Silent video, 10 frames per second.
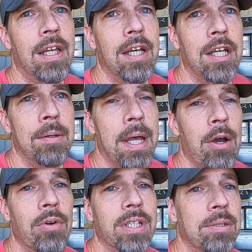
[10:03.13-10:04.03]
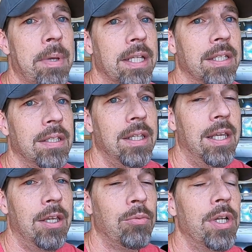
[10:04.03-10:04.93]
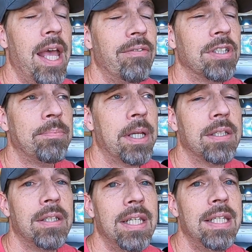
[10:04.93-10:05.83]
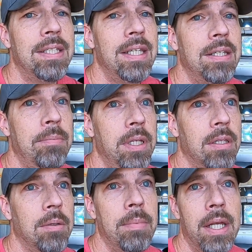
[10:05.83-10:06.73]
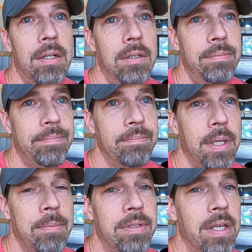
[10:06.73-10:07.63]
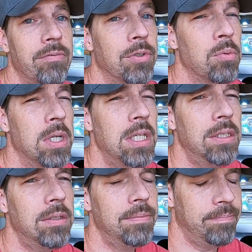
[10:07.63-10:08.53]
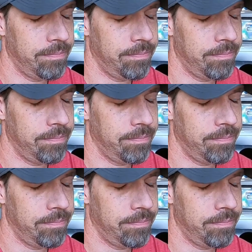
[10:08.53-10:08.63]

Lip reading: I would have expected the ET to be a little better, maybe 720s,